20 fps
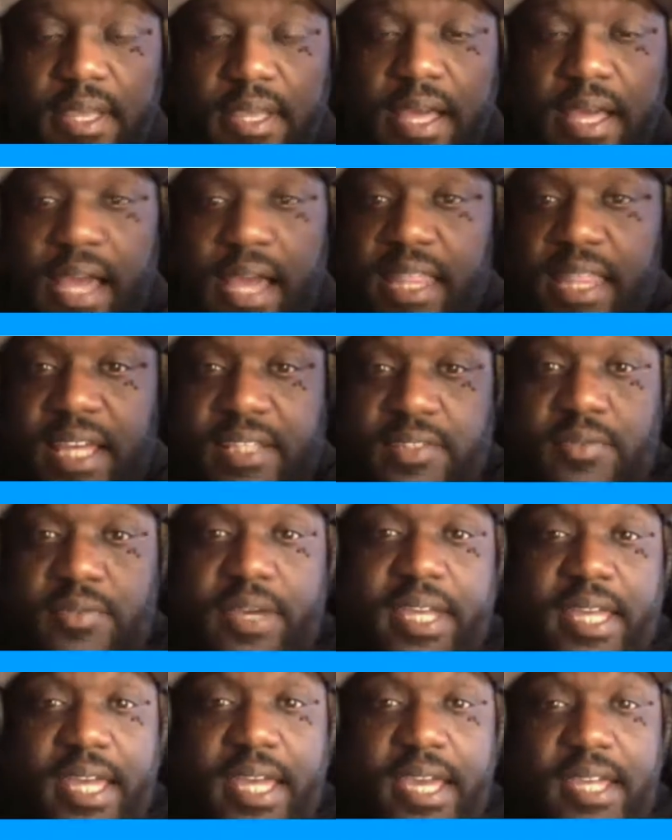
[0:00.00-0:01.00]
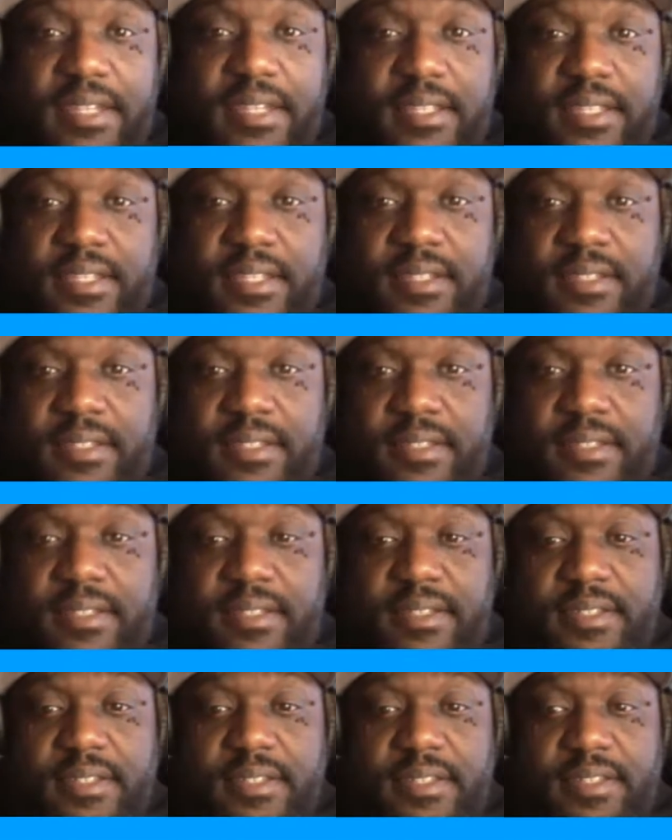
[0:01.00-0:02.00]
I like the way he handled it,
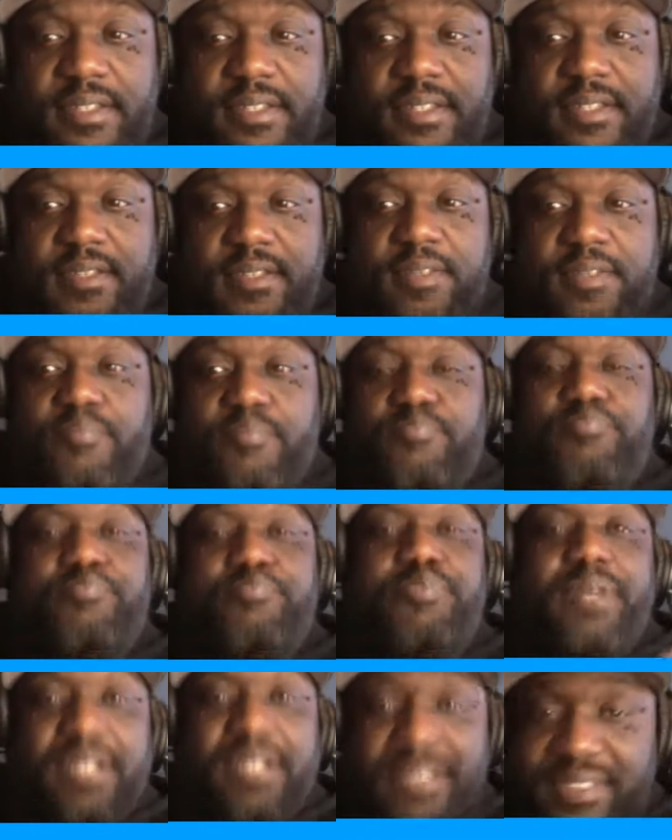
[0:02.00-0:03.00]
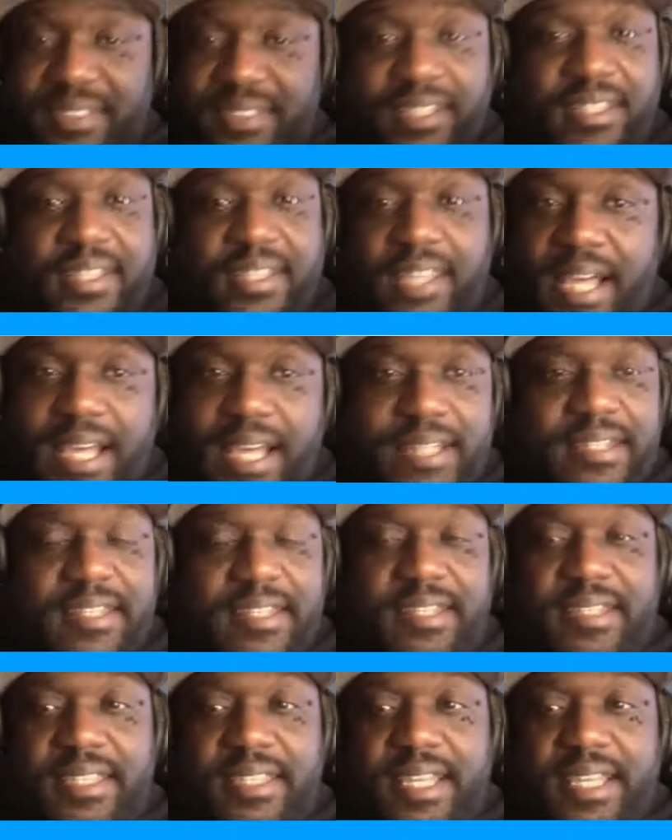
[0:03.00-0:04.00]
but it's still a lot
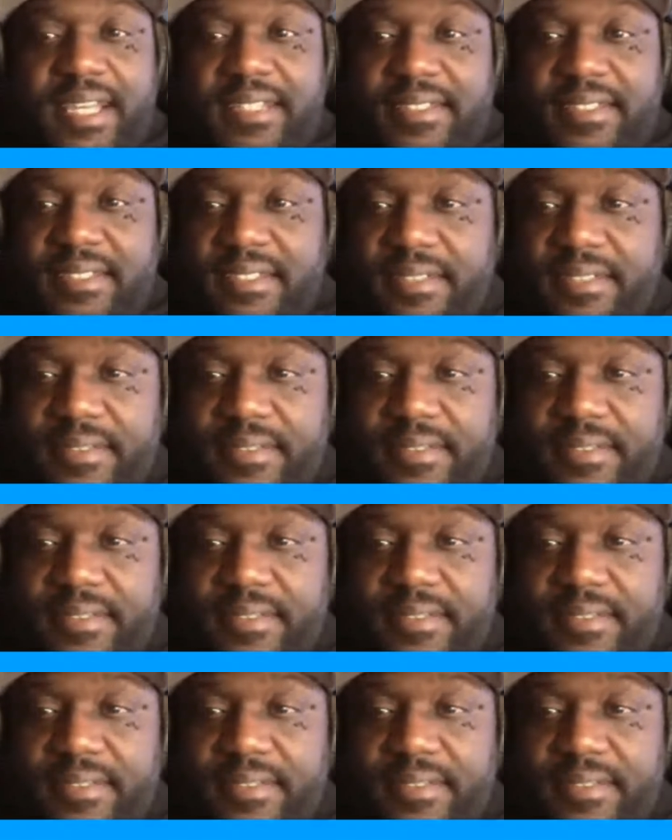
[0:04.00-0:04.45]
nonetheless,